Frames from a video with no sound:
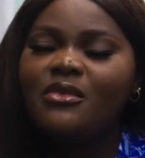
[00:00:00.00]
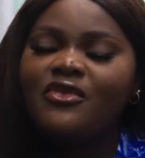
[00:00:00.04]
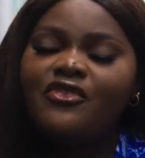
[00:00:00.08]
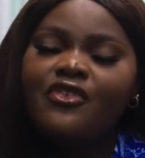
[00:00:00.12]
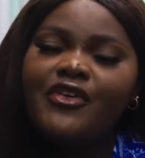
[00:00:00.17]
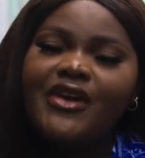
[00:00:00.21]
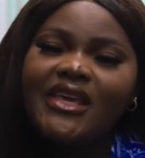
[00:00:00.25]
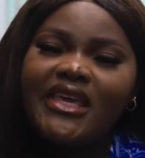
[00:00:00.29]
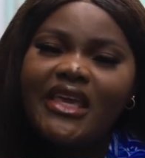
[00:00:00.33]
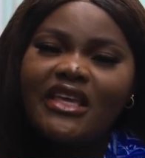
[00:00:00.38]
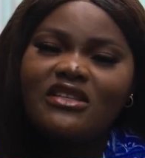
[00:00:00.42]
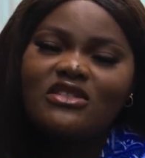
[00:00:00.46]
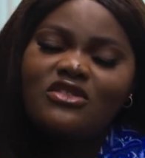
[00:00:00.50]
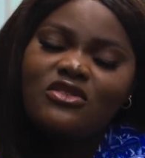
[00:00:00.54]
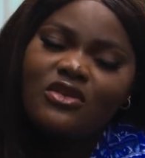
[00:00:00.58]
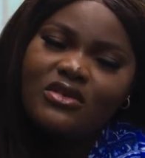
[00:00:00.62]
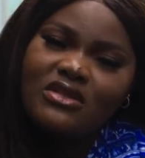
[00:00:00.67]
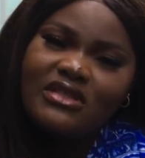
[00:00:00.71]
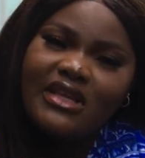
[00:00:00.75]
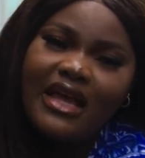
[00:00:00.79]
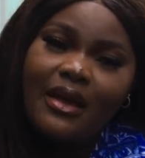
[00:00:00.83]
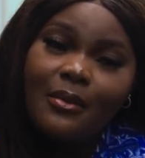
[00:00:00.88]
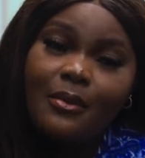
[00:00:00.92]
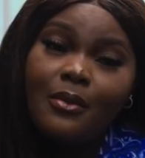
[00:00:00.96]
Before it gets to
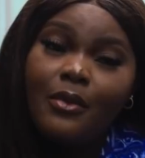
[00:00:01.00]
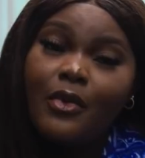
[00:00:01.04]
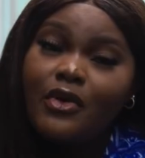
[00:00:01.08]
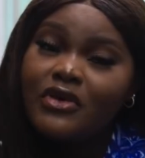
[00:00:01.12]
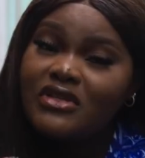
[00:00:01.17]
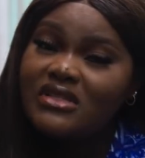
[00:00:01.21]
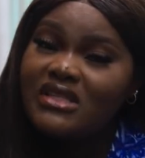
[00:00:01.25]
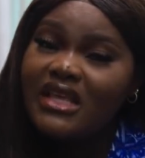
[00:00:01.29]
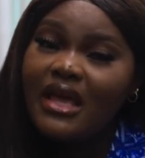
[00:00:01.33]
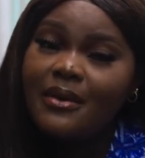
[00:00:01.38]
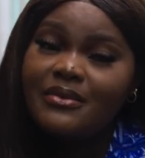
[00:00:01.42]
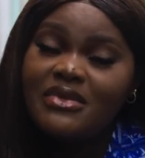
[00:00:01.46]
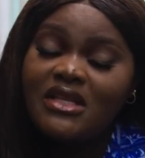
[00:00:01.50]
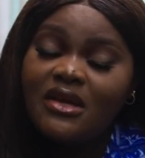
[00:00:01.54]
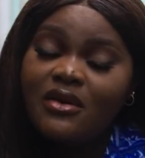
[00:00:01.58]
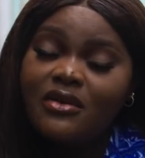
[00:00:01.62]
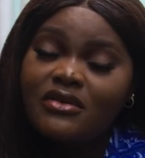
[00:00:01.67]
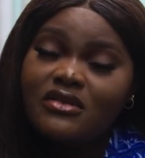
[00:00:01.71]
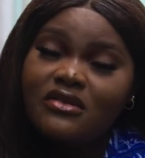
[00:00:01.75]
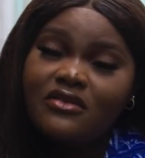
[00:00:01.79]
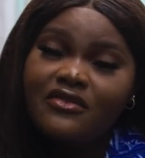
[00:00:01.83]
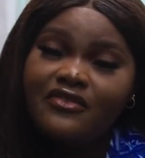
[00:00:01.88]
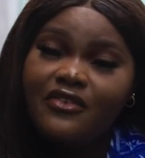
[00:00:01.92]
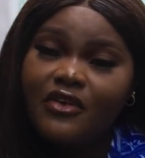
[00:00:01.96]
your time, most times I
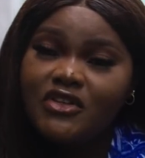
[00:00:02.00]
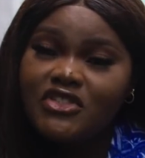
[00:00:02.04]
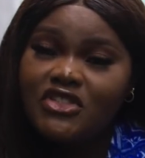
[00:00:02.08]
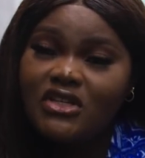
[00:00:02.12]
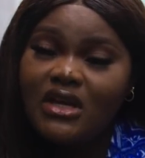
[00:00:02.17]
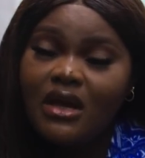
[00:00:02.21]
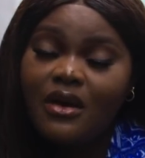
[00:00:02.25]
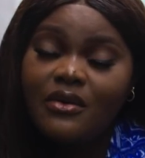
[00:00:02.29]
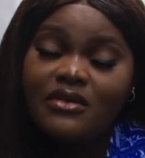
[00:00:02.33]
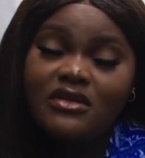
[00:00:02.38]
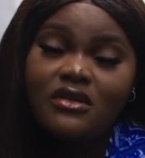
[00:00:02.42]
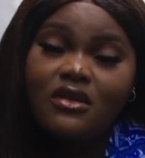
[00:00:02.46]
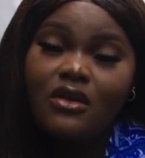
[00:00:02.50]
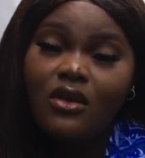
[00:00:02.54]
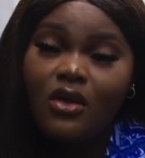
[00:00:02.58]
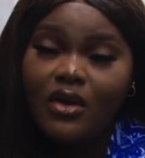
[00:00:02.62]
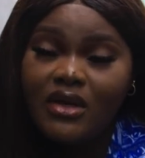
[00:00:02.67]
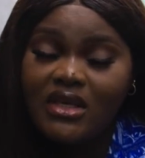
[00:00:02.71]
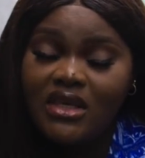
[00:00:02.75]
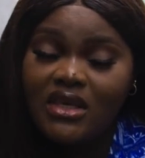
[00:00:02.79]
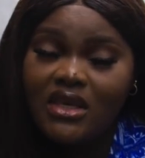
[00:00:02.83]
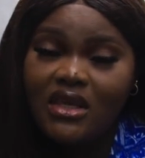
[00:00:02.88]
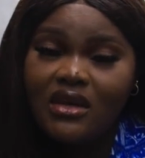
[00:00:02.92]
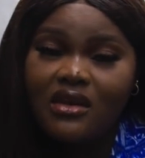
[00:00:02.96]
wasn't
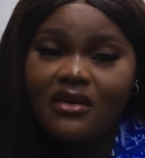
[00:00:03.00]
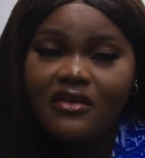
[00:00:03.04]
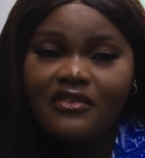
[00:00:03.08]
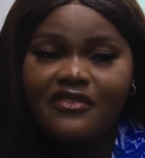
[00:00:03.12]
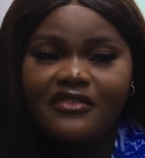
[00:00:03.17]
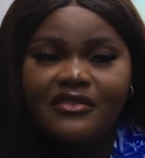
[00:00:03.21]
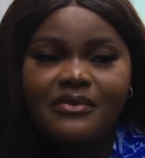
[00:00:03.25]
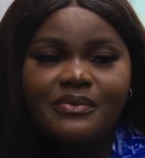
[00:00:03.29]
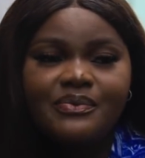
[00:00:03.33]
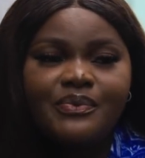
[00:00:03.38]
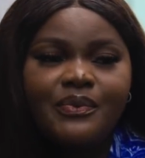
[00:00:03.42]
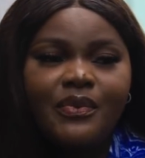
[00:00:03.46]
lucky enough.